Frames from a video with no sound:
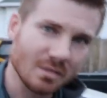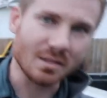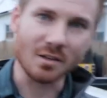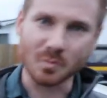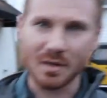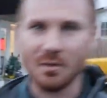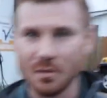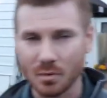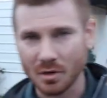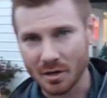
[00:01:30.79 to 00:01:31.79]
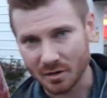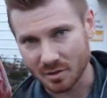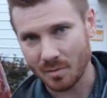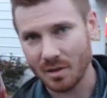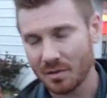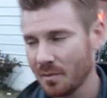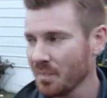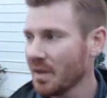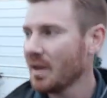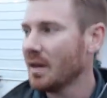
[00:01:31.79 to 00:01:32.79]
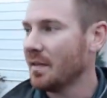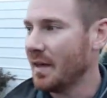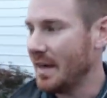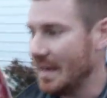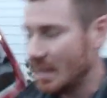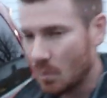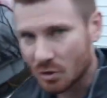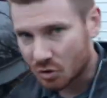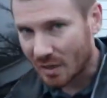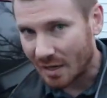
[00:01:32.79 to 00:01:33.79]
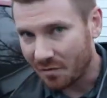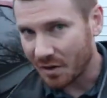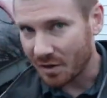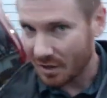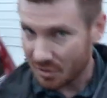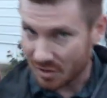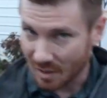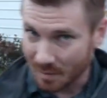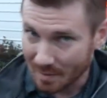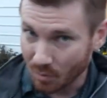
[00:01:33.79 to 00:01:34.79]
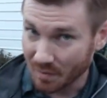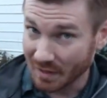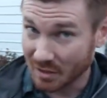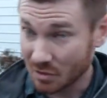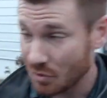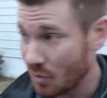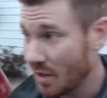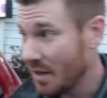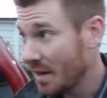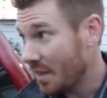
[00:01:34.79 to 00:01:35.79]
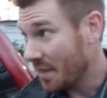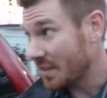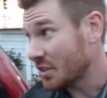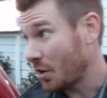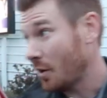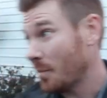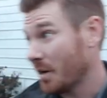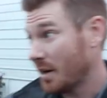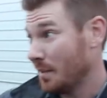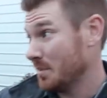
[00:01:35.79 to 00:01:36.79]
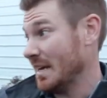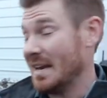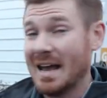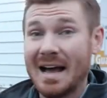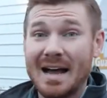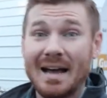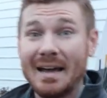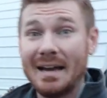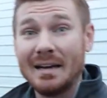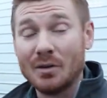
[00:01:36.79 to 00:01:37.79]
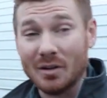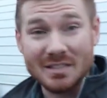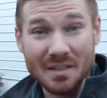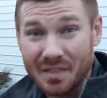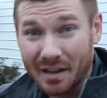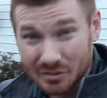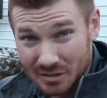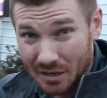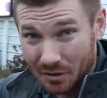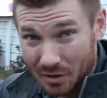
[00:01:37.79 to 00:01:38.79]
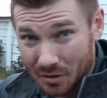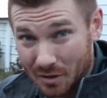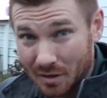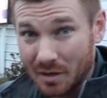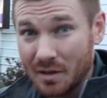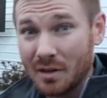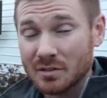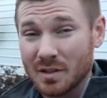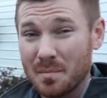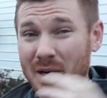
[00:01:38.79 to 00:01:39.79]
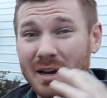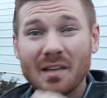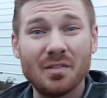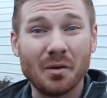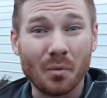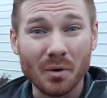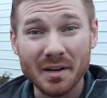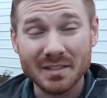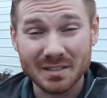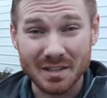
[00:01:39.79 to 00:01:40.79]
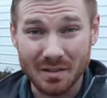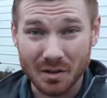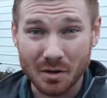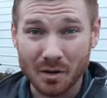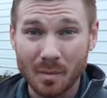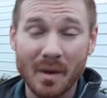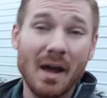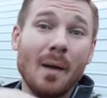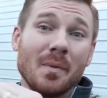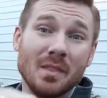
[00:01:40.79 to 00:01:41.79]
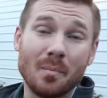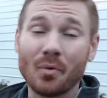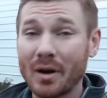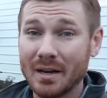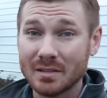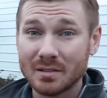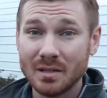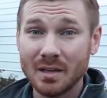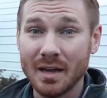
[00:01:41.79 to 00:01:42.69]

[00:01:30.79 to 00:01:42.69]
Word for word: Sounds better than three hundred dollars a month. They would try to figure out your down payment, what they could do. This car becomes a nine or a ten thousand dollar car. So they mitigate their risk in the car by upping the price.